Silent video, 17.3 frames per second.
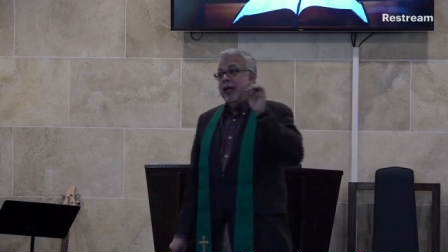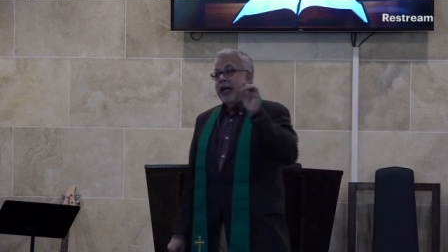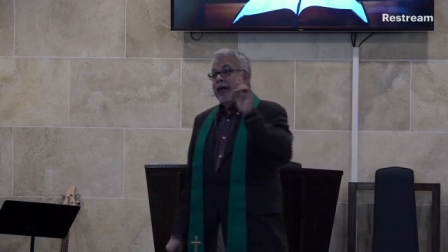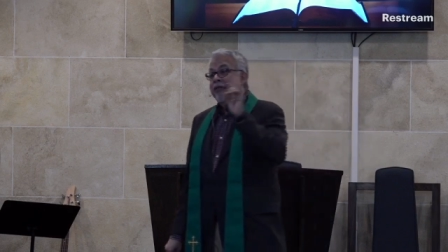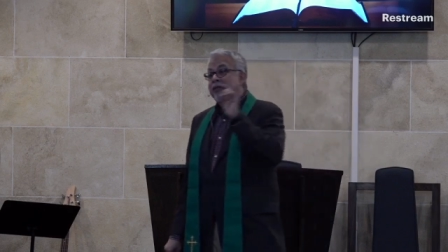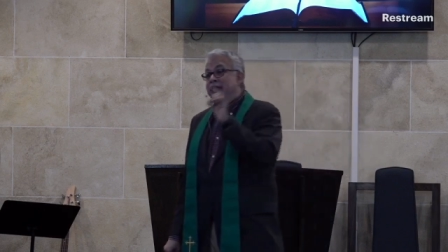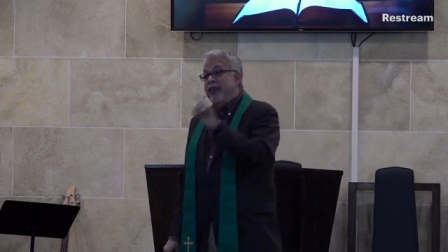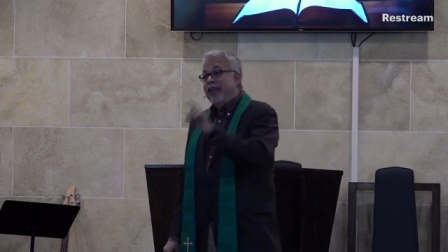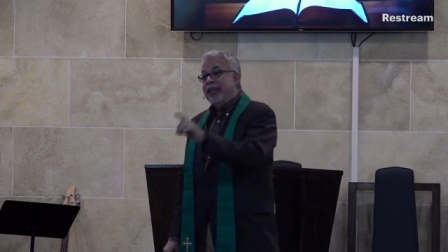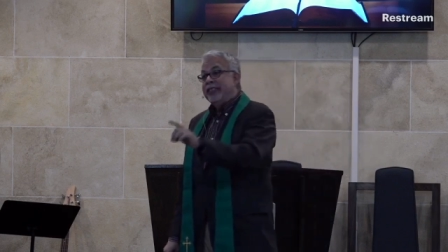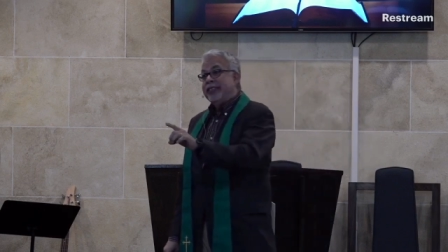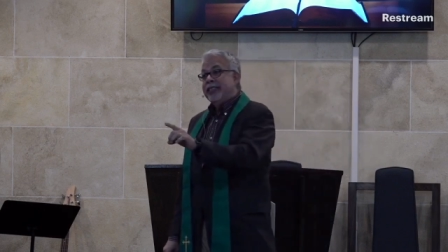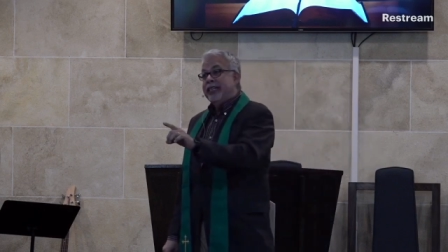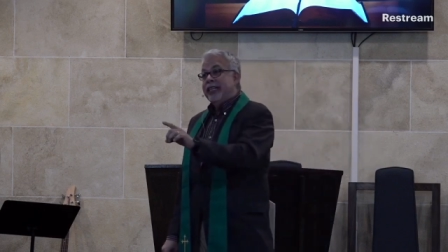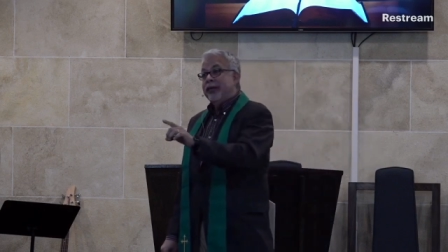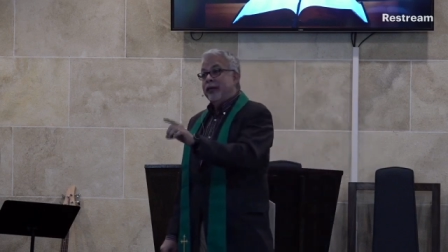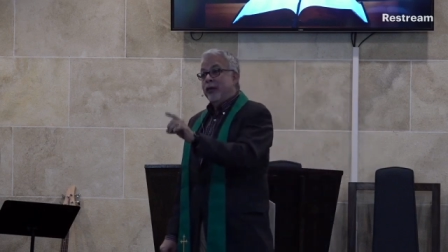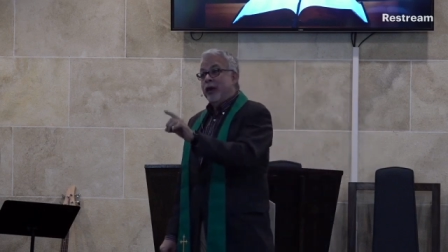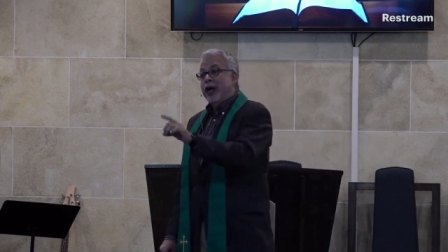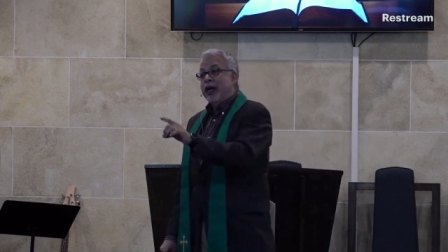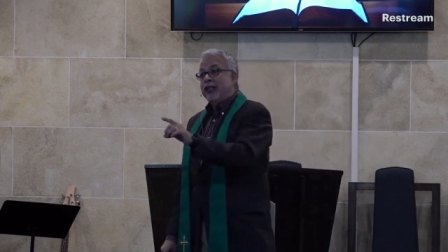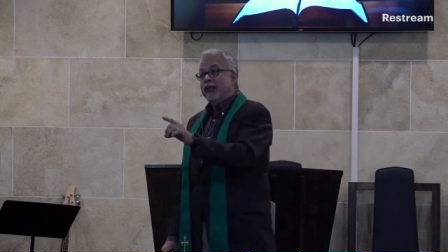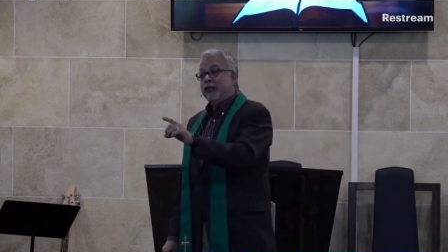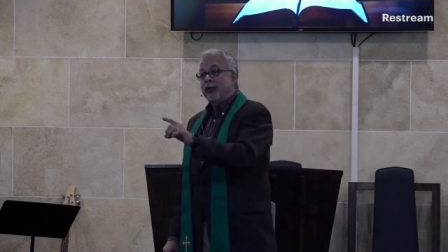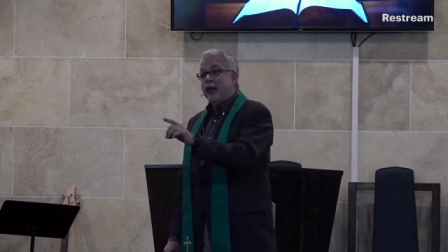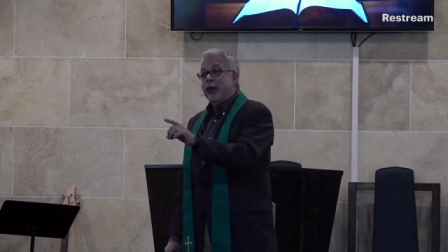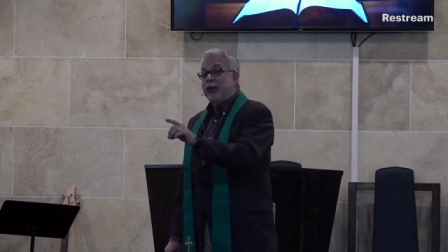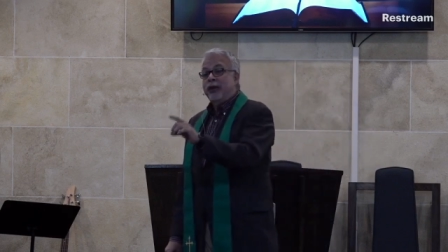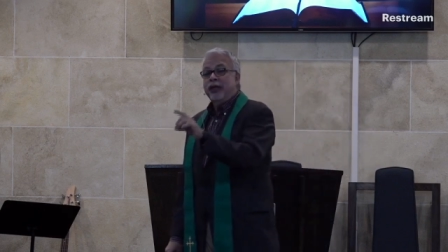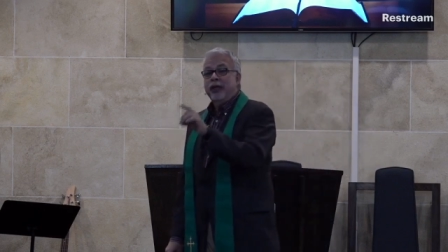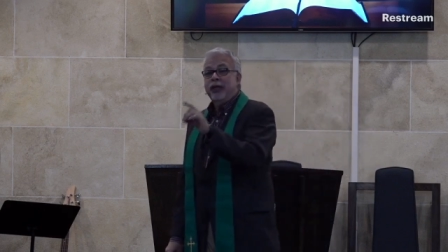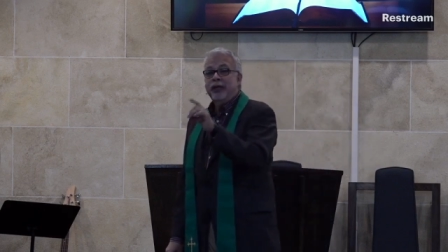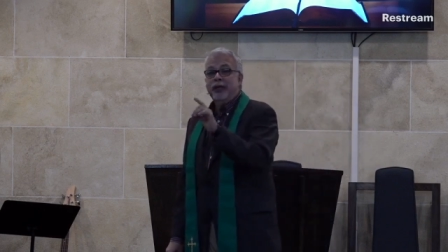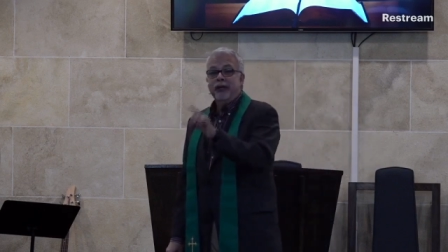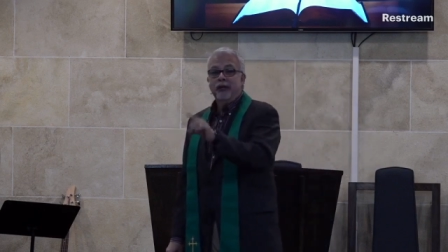and vigilant, watchful,
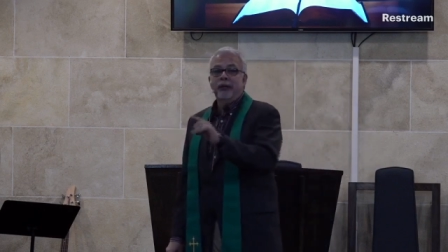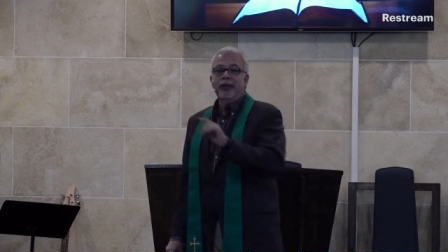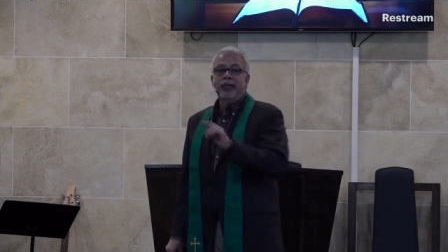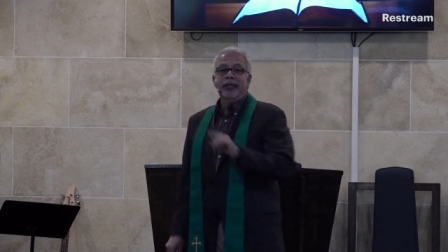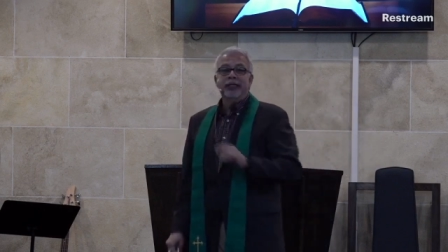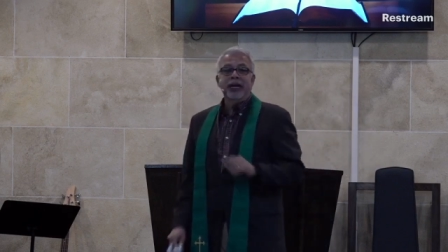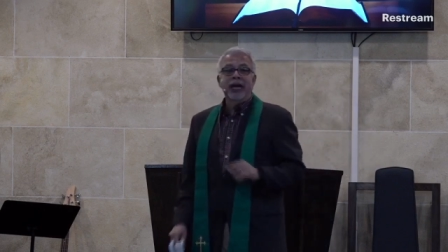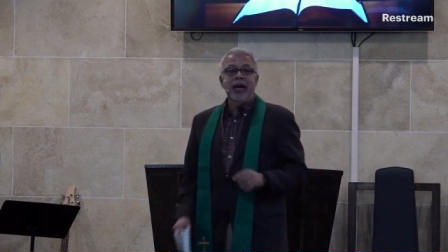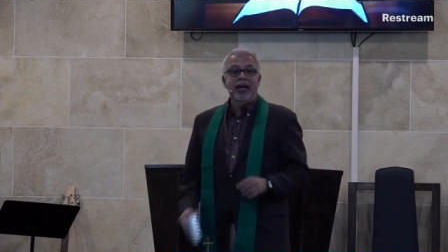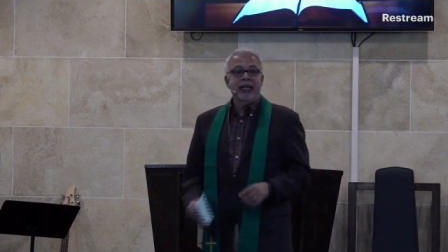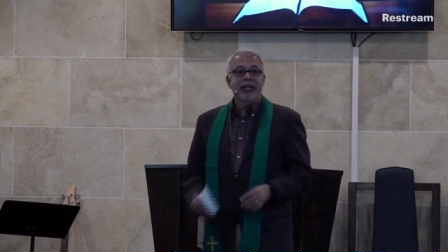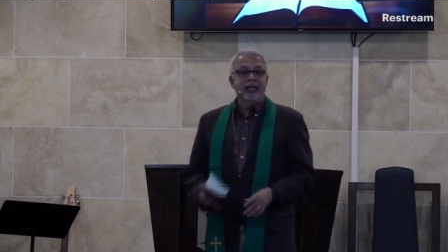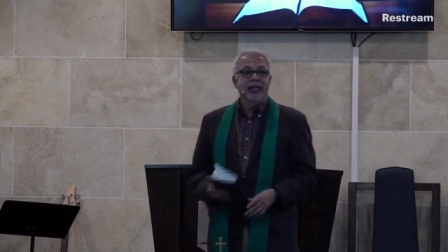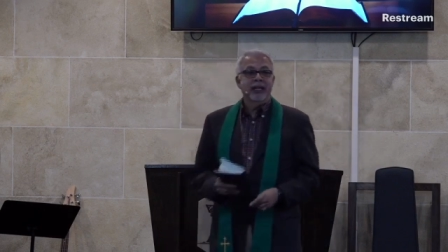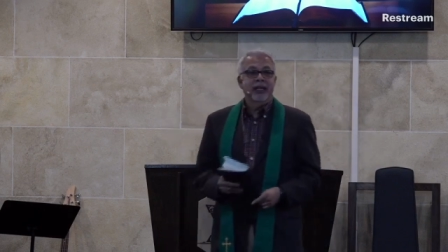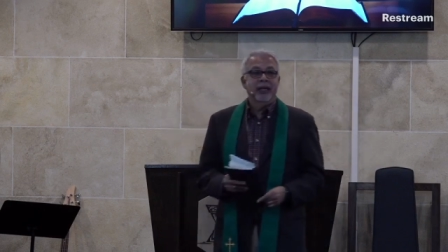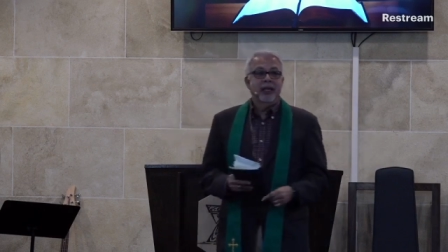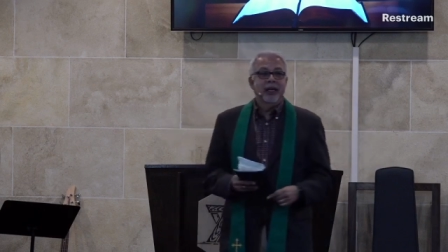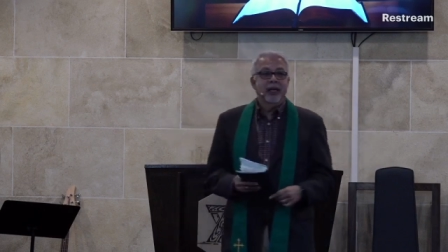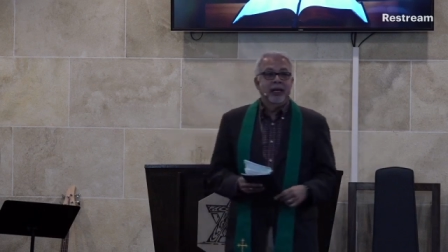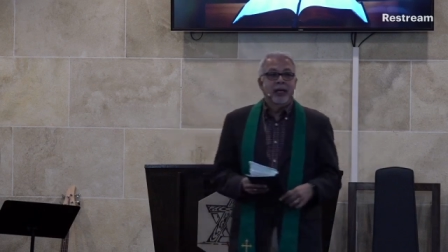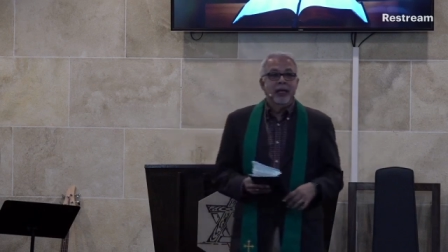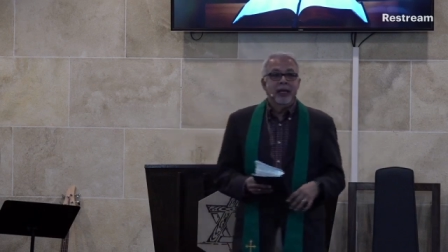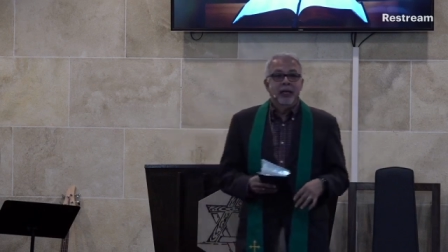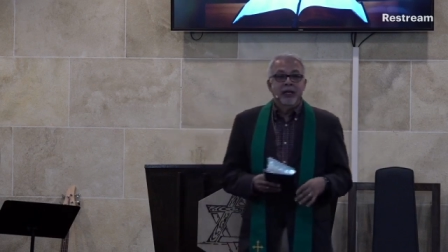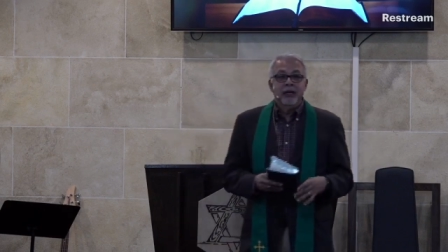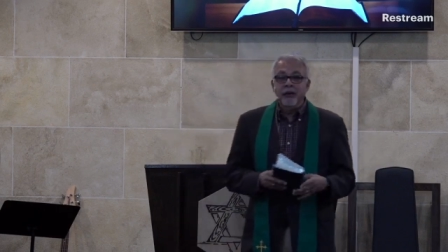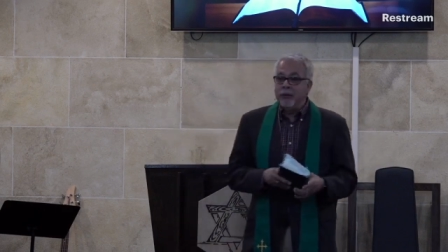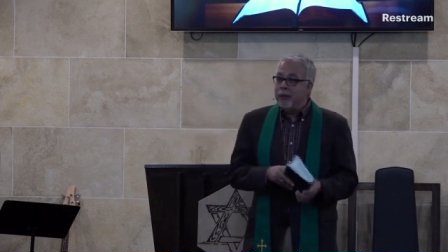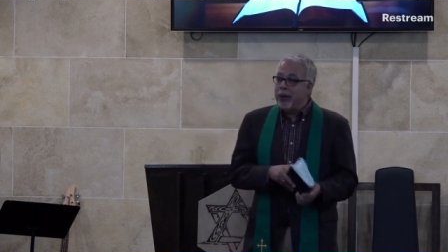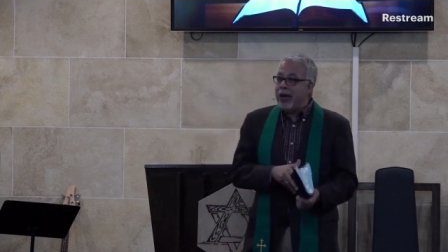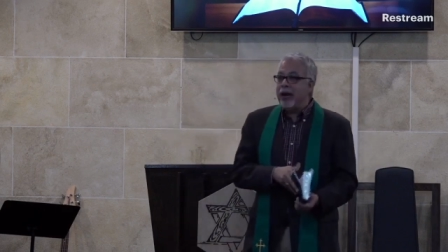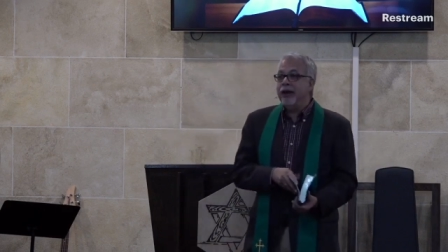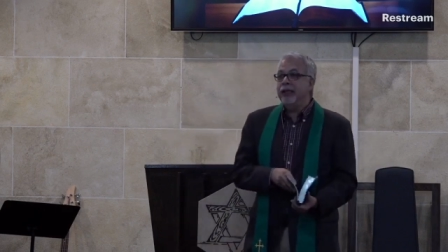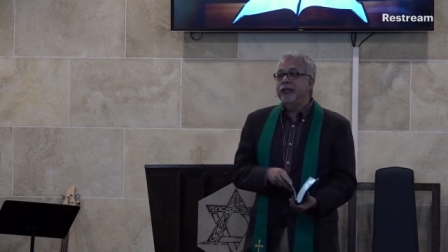you'll be attacked. Your
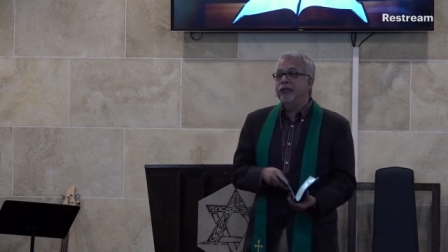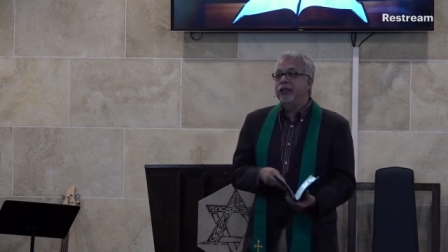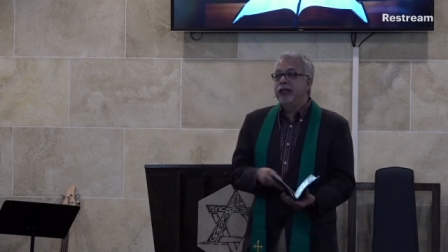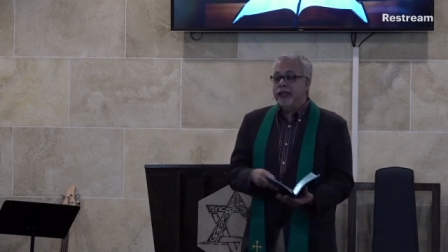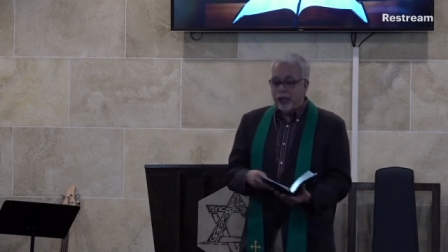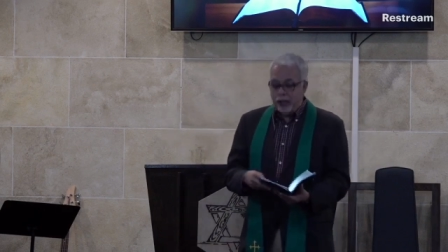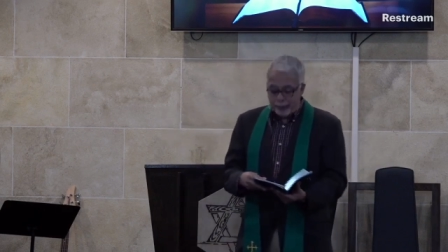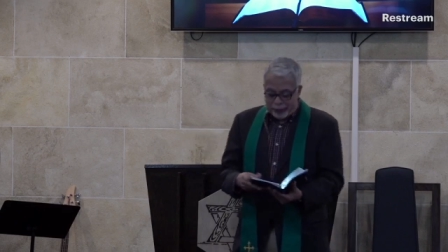marriage could come in